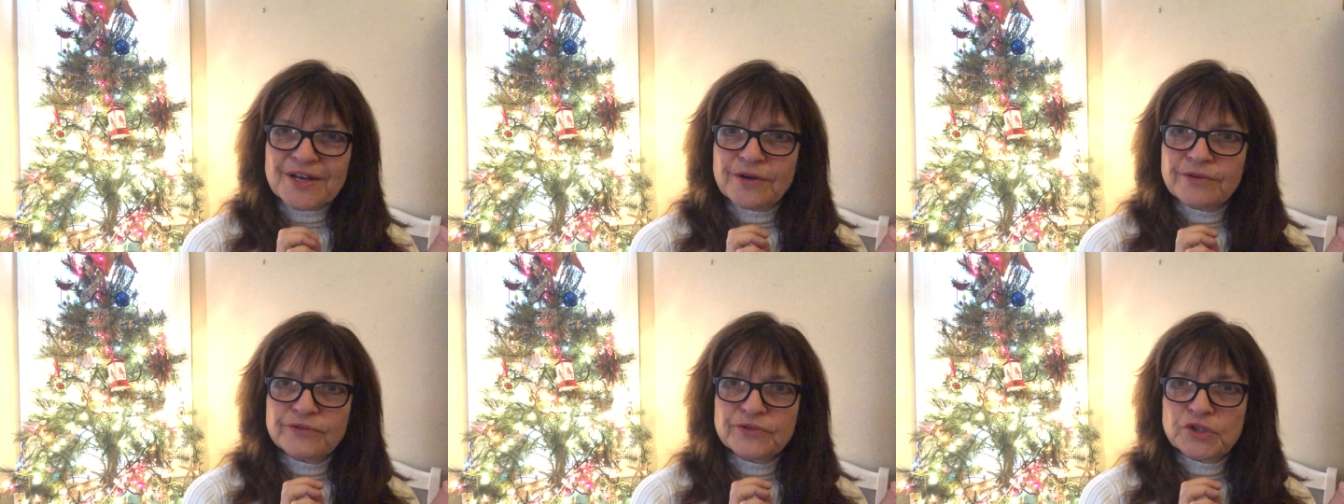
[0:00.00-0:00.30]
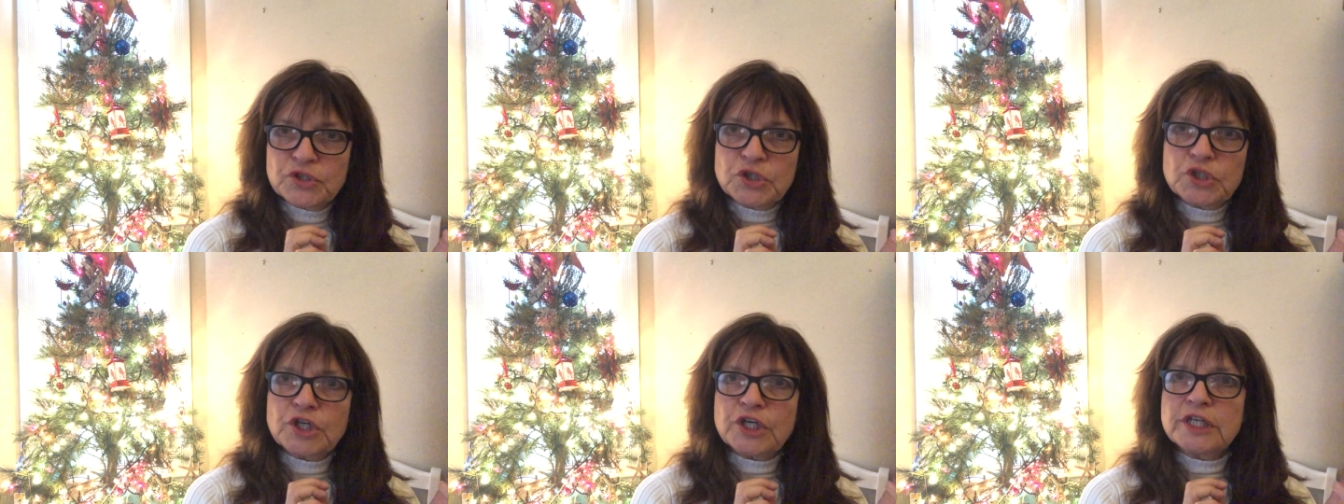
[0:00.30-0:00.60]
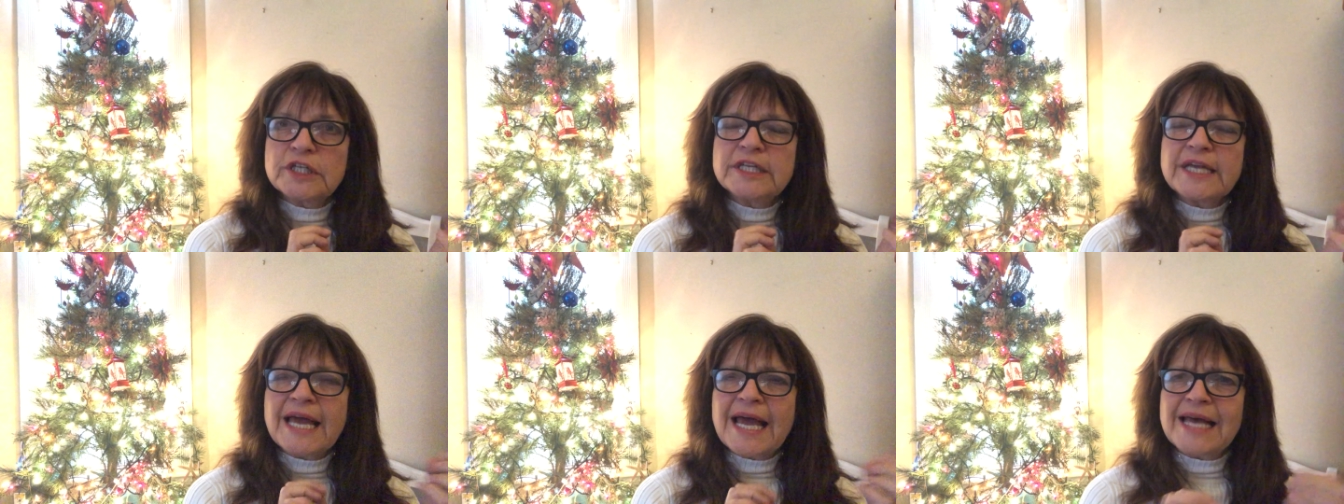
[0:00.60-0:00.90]
of
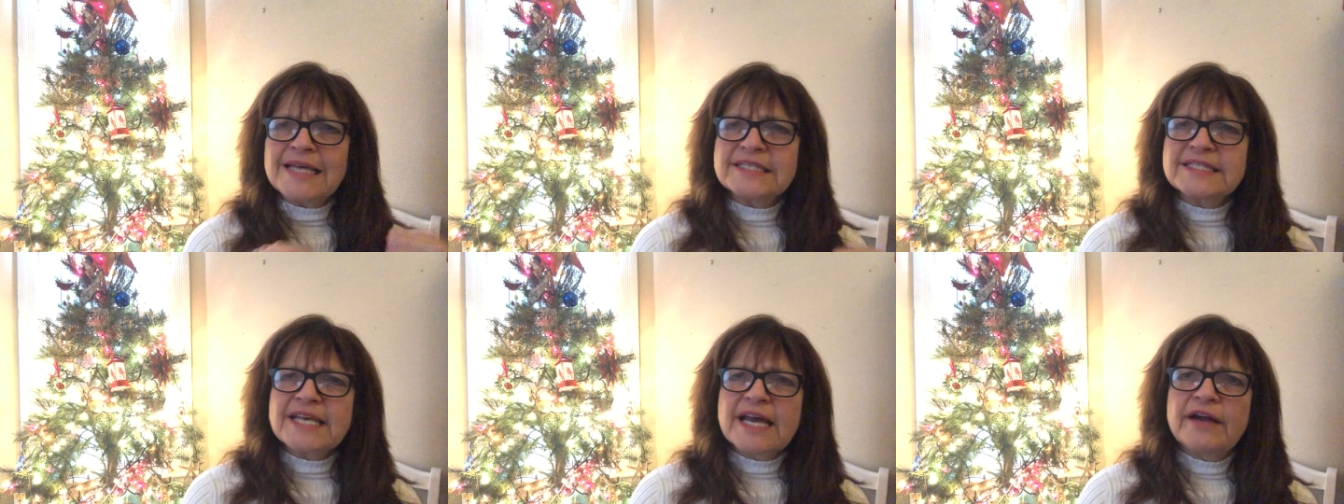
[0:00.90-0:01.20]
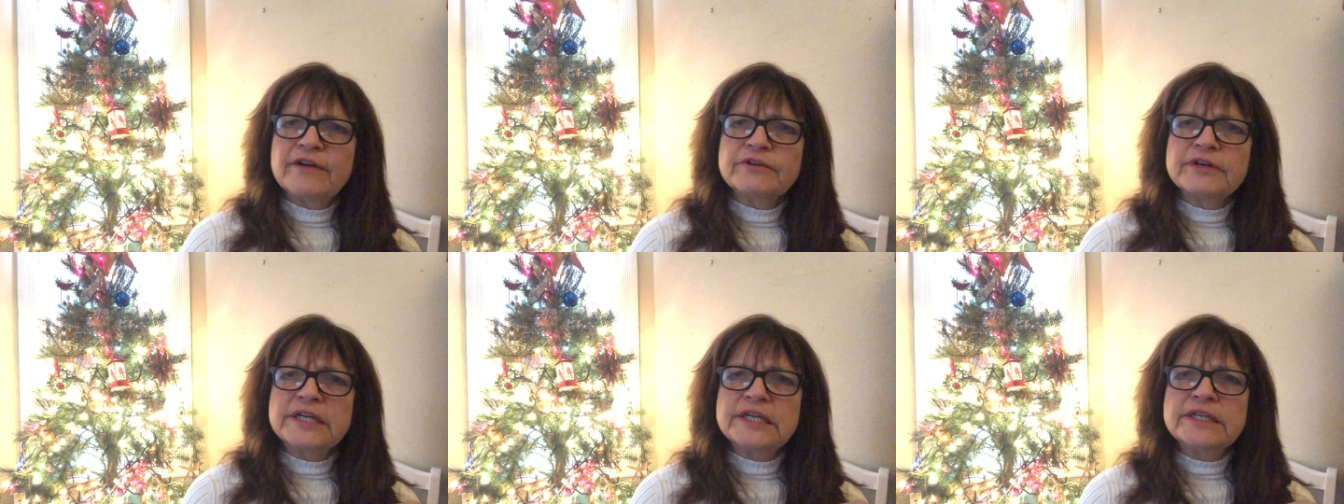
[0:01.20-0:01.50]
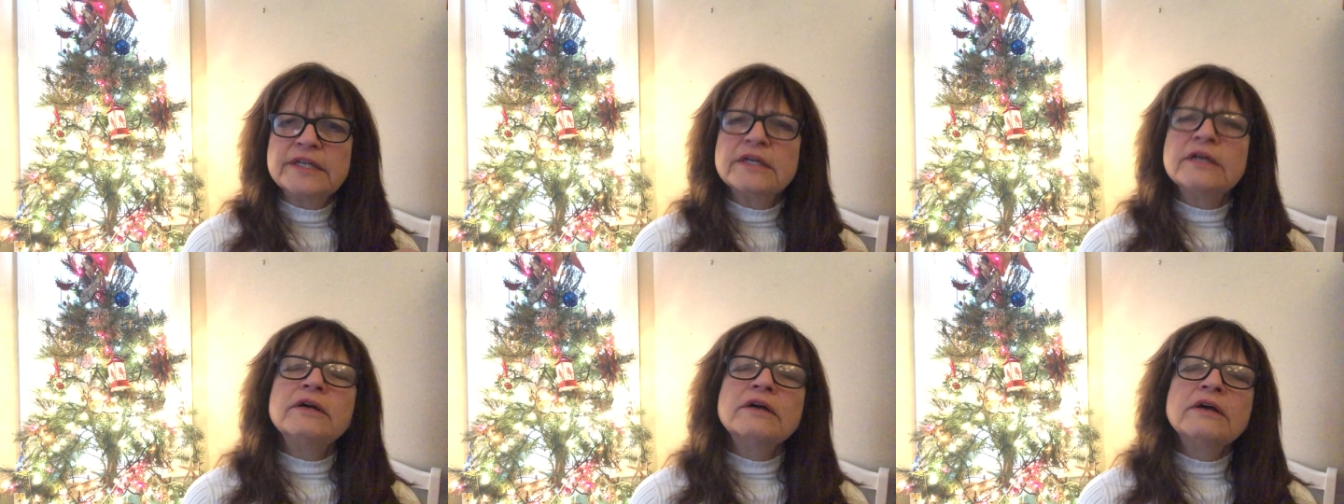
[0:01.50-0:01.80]
good as Herod